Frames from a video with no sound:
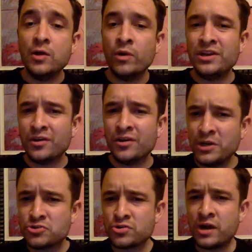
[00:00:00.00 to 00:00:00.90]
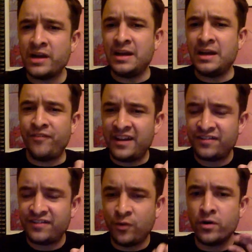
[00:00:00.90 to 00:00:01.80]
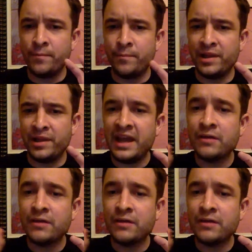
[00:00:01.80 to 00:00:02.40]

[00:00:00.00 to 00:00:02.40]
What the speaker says: When you're trying to hit fast forward and play